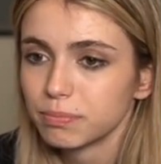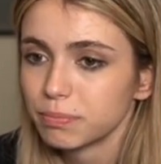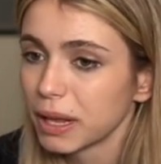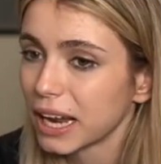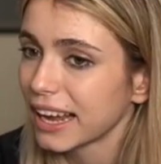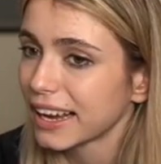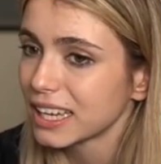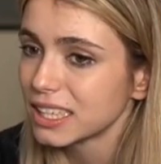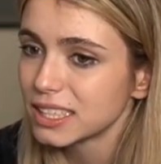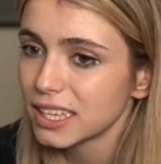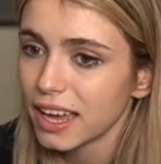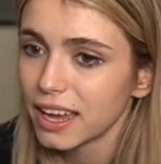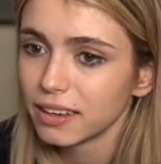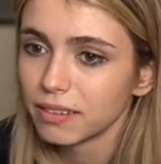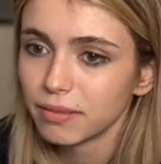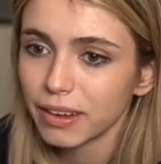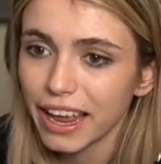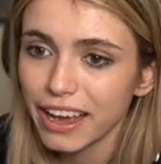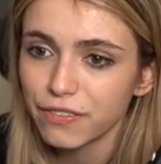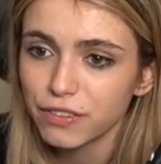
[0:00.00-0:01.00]
But like I
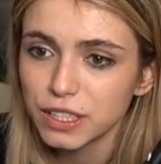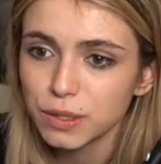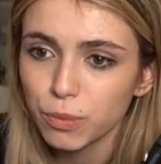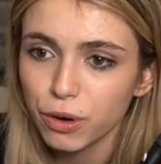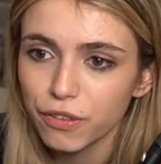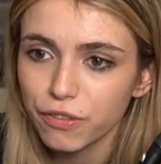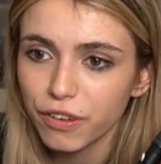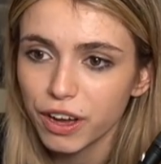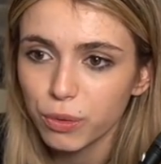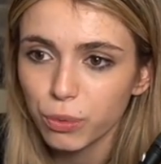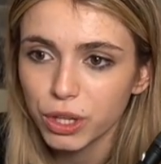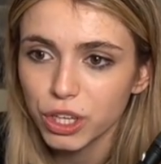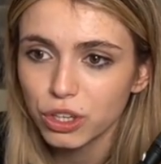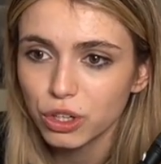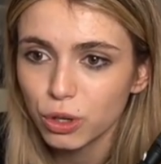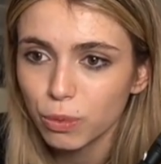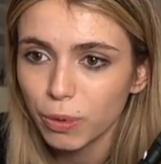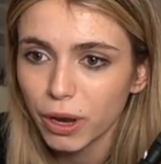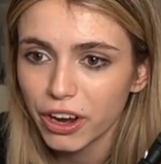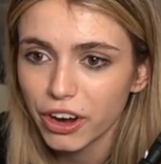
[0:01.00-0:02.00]
said, life is more fun when you
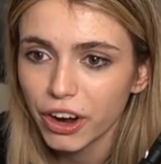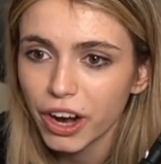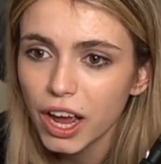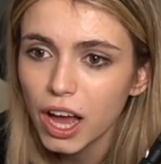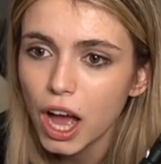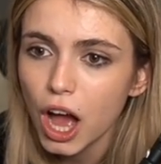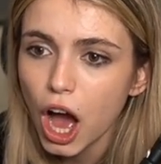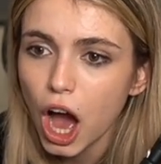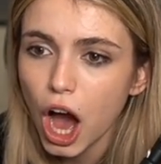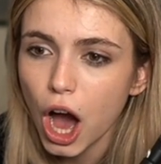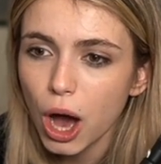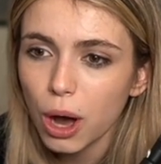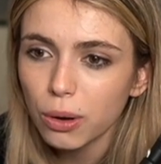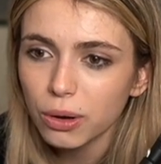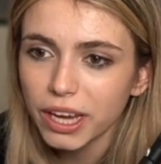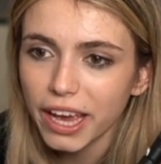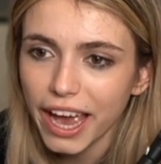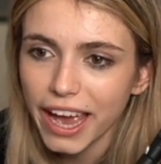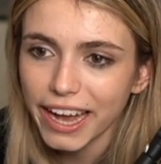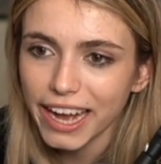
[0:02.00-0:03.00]
do blunder.
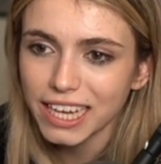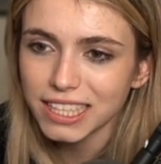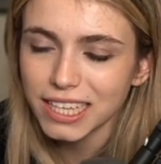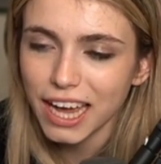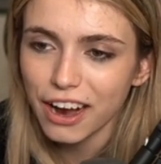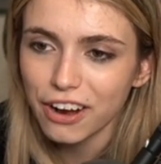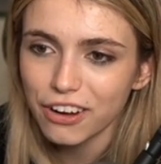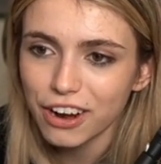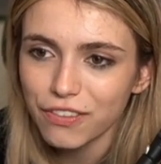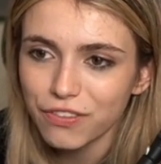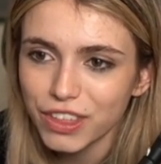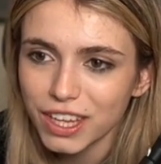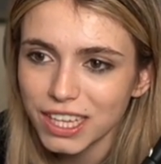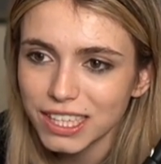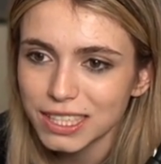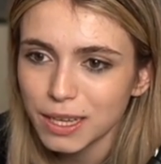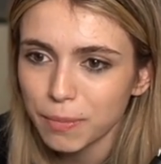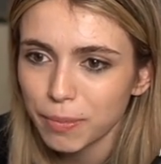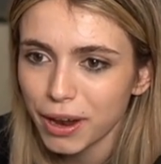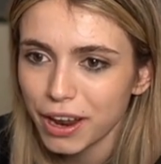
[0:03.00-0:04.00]
Okay, guys. I don't know if
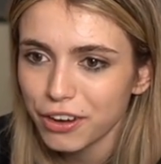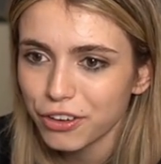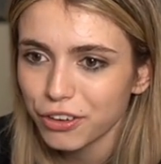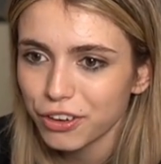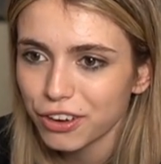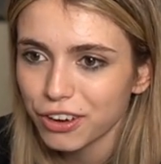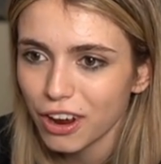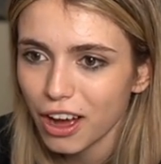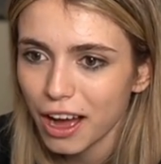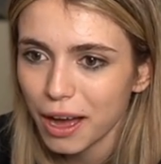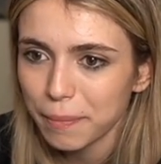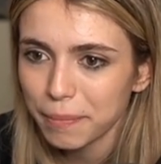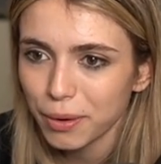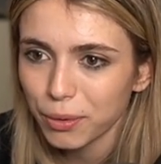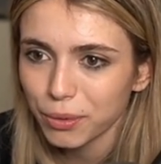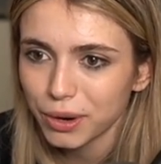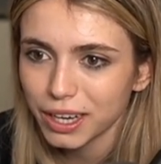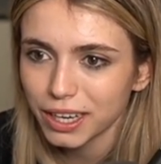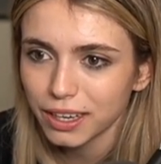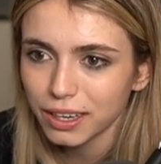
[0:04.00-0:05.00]
this is a blunder or not,
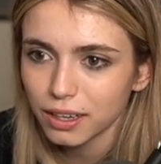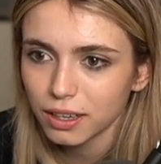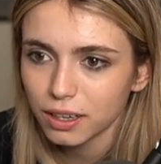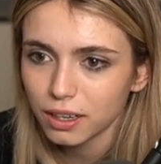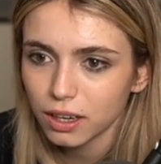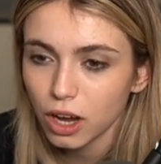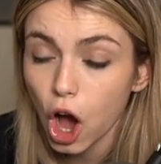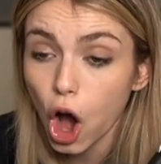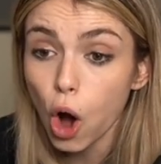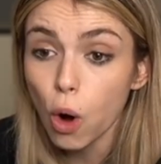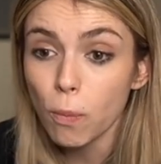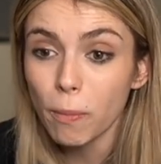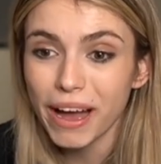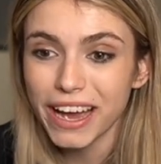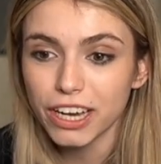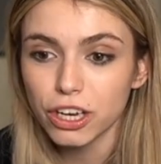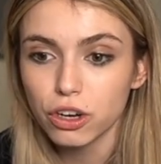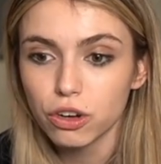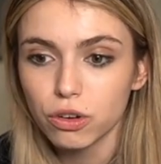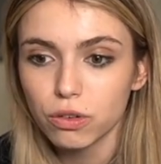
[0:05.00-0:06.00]
but we're... Oh
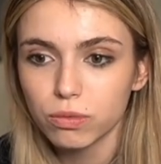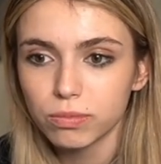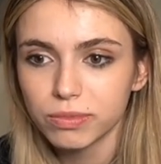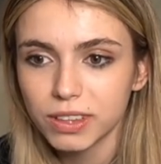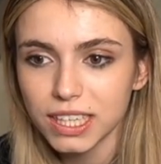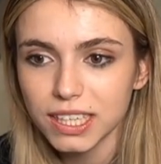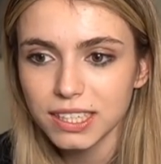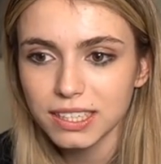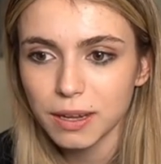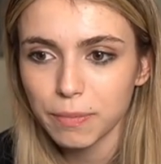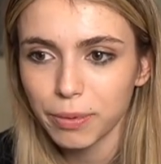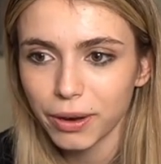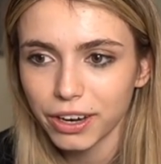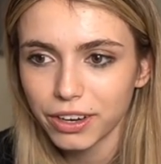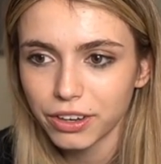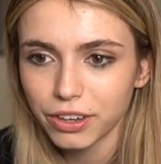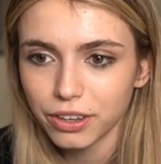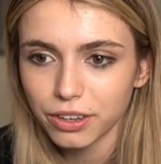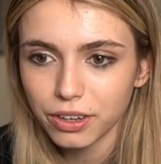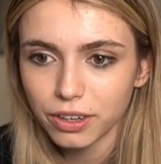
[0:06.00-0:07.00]
my... This is a
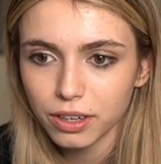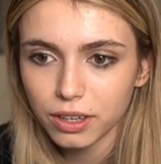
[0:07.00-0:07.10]
blunder.